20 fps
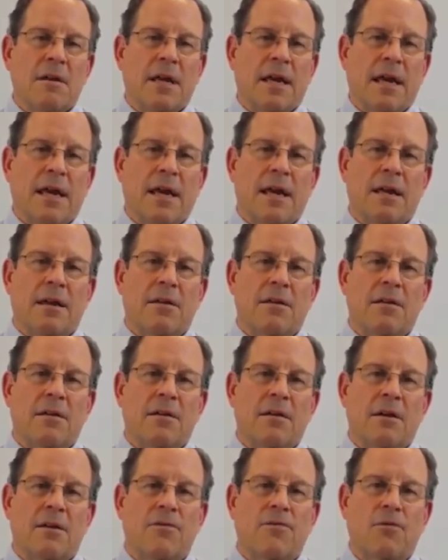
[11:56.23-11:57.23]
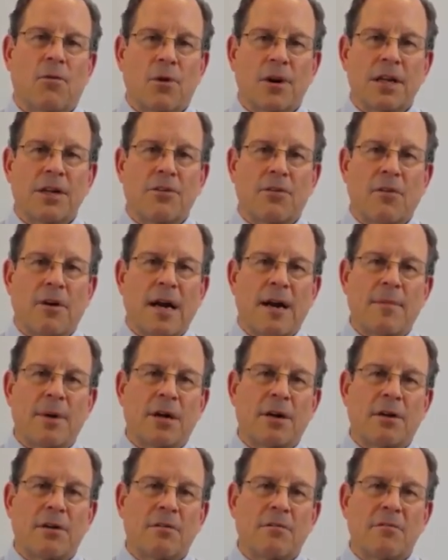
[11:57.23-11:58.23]
and a 40
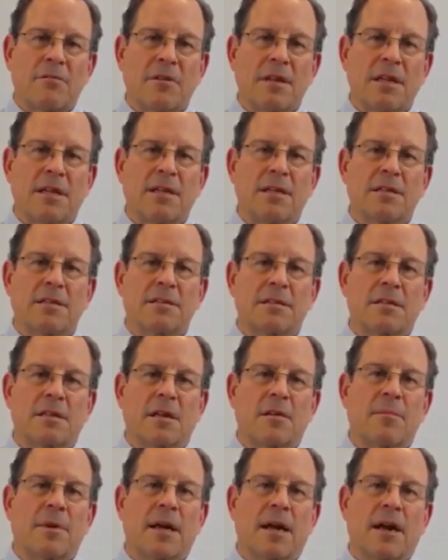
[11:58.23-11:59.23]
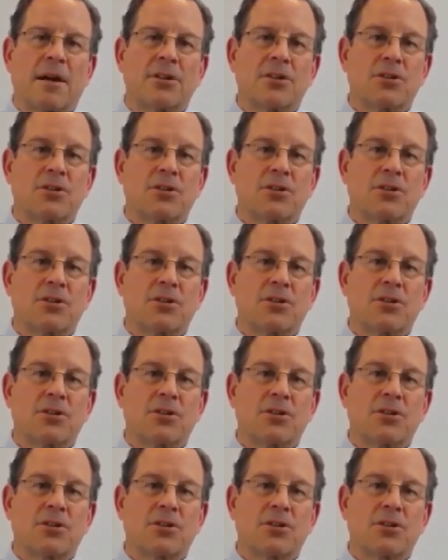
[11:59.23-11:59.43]
durometer is going to be our